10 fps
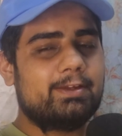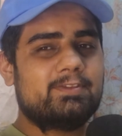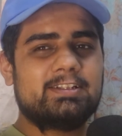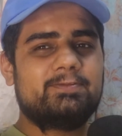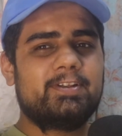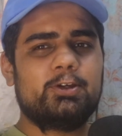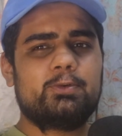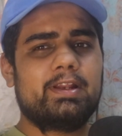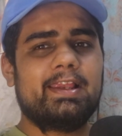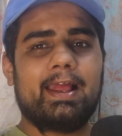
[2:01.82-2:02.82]
this video
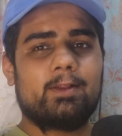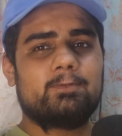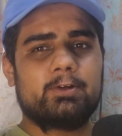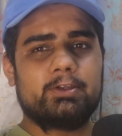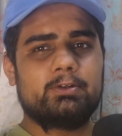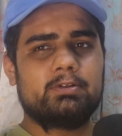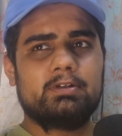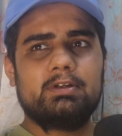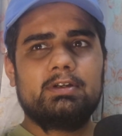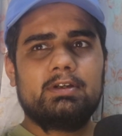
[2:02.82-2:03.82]
really helped for you
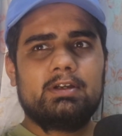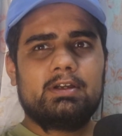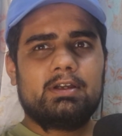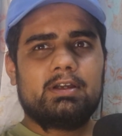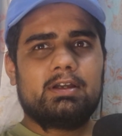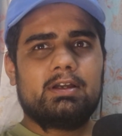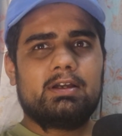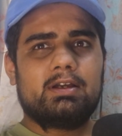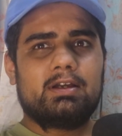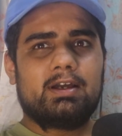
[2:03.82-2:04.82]

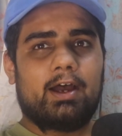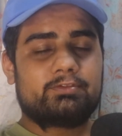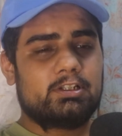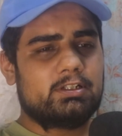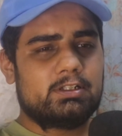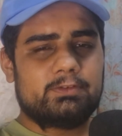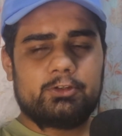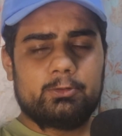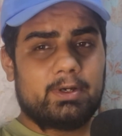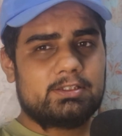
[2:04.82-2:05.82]
after a few
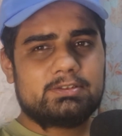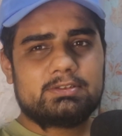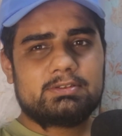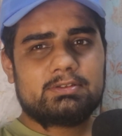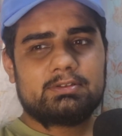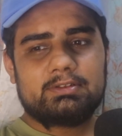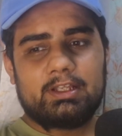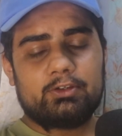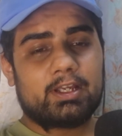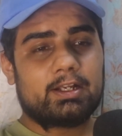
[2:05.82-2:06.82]
months then you
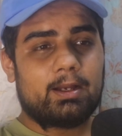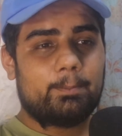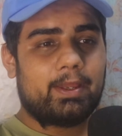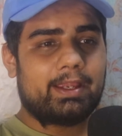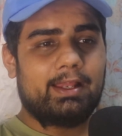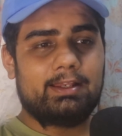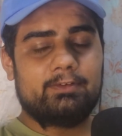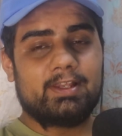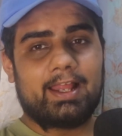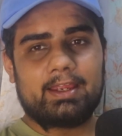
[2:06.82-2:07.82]
can come back and leave a
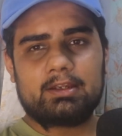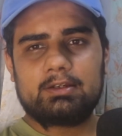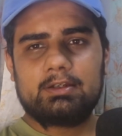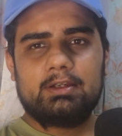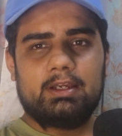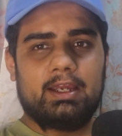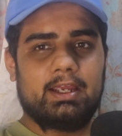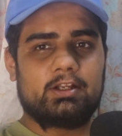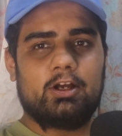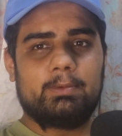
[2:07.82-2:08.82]
like and
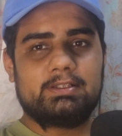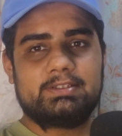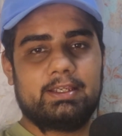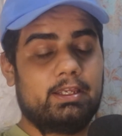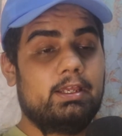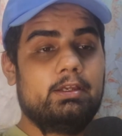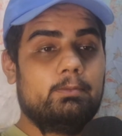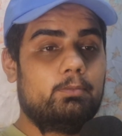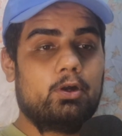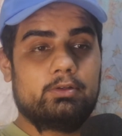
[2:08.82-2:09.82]
comment say hey
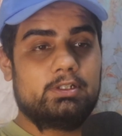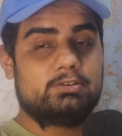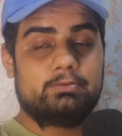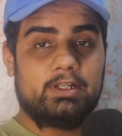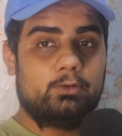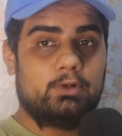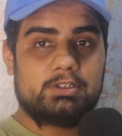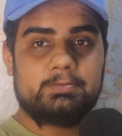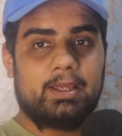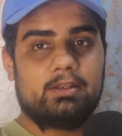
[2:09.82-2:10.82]
bro this really works
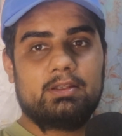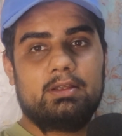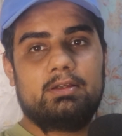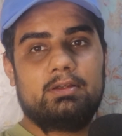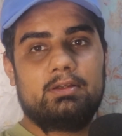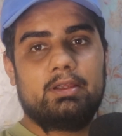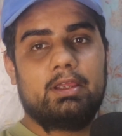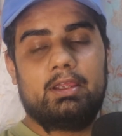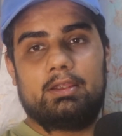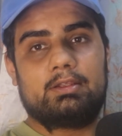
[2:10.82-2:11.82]
man hey
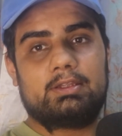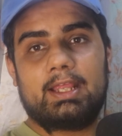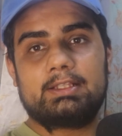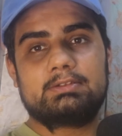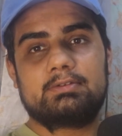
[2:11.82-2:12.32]
thanks